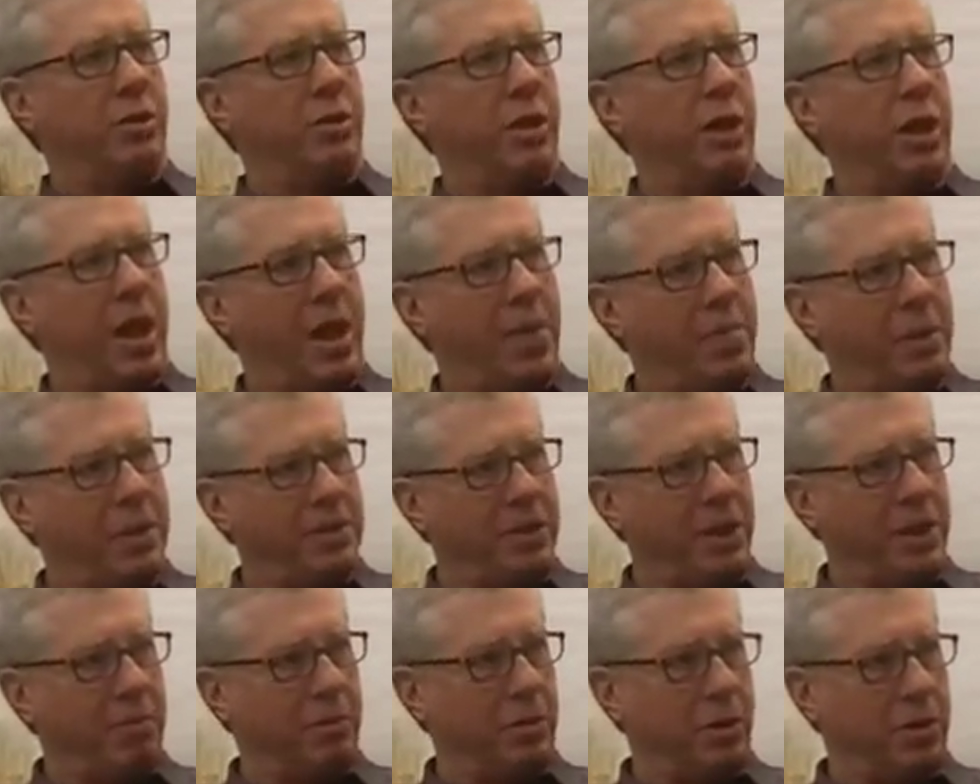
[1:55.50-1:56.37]
learning and the
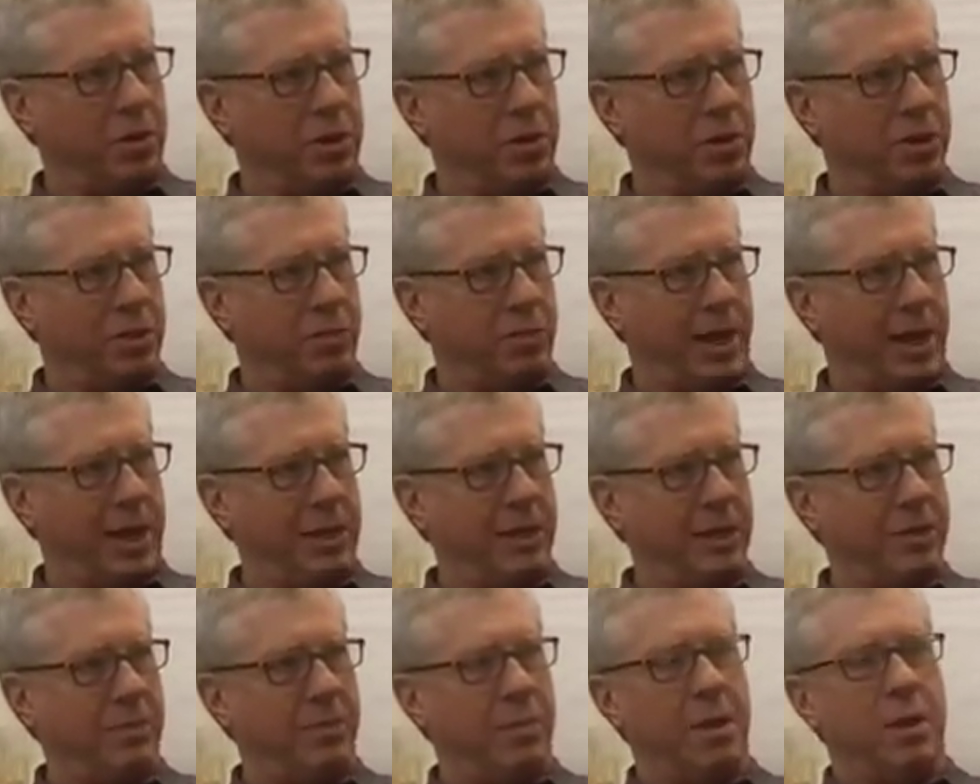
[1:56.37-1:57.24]
deep learning
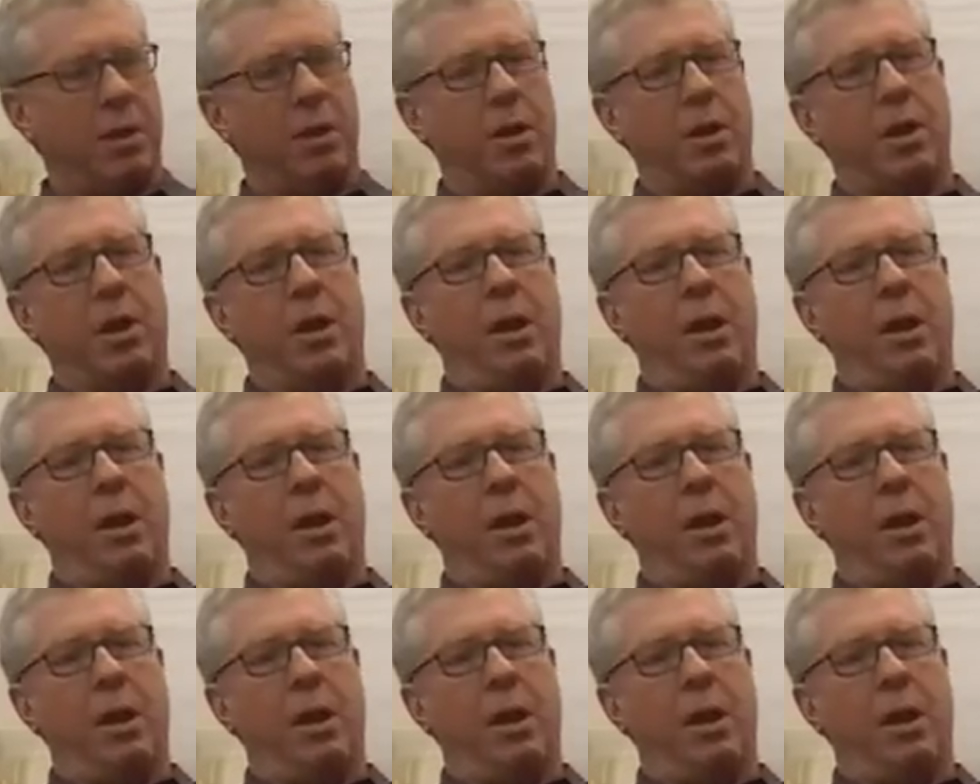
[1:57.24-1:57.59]
space. Yeah.